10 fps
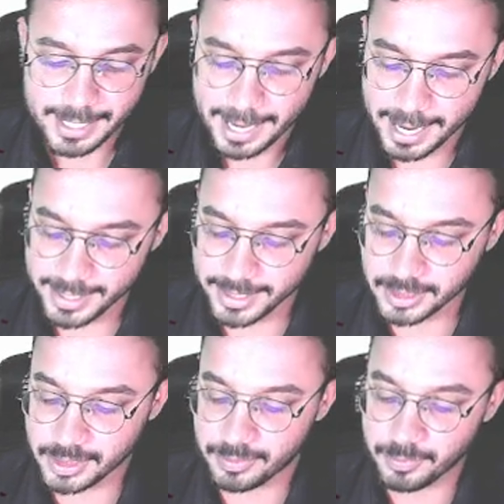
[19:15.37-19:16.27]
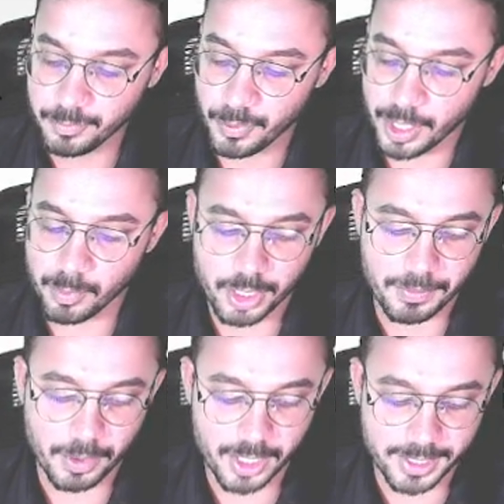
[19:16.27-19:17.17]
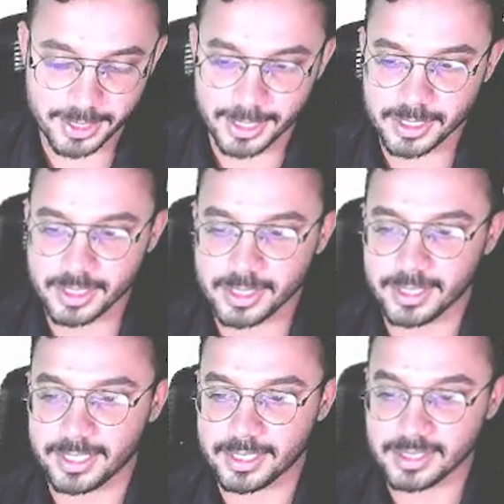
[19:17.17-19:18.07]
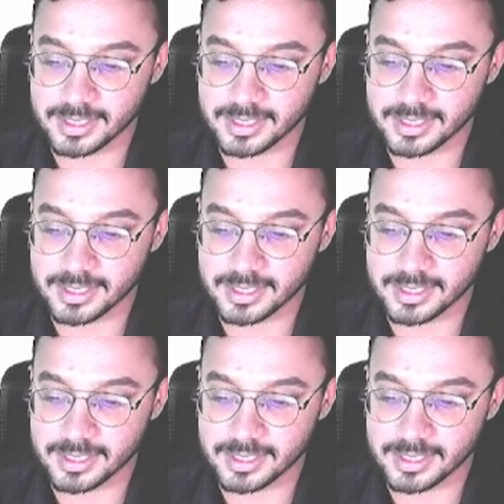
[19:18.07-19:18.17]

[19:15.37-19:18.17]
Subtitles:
And next, one more important condition, that is